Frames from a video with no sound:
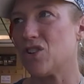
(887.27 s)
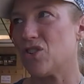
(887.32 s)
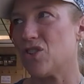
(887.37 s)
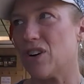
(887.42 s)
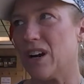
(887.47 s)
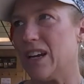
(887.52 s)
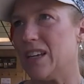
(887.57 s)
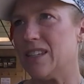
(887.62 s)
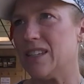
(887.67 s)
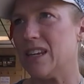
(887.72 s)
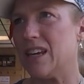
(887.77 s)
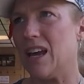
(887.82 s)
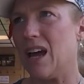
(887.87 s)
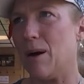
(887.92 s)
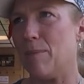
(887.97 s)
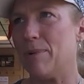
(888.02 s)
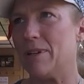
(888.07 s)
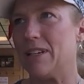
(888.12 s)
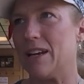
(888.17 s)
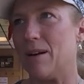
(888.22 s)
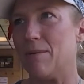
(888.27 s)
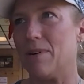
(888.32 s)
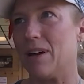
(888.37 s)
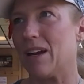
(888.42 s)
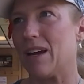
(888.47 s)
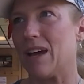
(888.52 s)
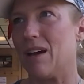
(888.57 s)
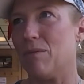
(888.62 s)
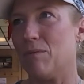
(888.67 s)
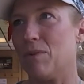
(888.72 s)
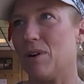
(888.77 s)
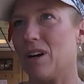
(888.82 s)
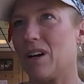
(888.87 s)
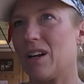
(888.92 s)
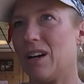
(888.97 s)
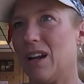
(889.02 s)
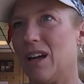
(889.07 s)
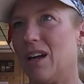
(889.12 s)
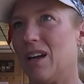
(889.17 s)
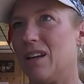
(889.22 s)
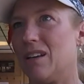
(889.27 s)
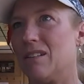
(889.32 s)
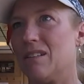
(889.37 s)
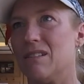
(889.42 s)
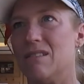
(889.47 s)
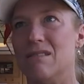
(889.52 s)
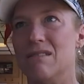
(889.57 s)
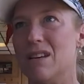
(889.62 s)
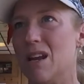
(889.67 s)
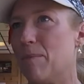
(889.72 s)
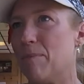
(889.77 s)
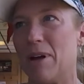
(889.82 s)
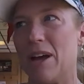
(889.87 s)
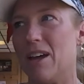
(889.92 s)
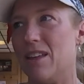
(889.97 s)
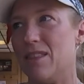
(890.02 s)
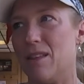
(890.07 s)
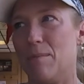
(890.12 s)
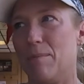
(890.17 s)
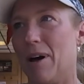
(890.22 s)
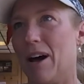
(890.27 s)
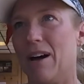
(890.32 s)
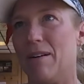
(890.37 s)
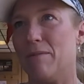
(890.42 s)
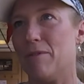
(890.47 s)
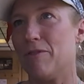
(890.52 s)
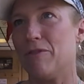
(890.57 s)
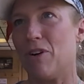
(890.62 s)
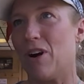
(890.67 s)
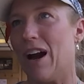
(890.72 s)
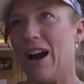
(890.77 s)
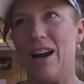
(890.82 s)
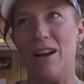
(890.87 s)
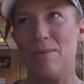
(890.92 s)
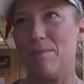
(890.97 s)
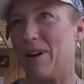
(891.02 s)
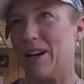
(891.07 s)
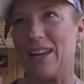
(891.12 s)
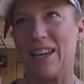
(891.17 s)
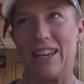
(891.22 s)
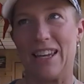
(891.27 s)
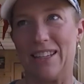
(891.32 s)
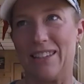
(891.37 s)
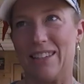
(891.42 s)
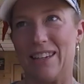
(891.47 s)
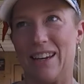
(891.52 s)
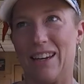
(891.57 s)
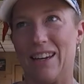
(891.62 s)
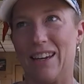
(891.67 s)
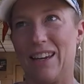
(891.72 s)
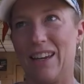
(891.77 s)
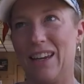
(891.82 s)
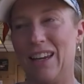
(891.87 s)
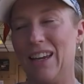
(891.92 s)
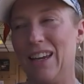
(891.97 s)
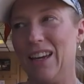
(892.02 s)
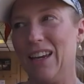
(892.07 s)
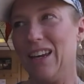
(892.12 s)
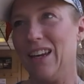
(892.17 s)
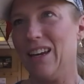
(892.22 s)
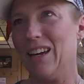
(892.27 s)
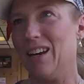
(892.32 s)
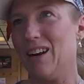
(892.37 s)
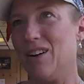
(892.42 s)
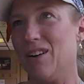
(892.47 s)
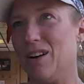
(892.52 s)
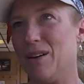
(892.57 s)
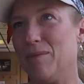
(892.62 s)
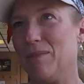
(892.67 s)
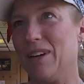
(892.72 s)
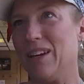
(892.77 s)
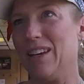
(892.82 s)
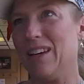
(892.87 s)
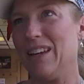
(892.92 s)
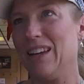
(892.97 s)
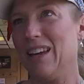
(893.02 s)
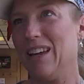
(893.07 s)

crazy epidemic, and we're gonna nip it in the butt before anybody gets it. You know what I mean?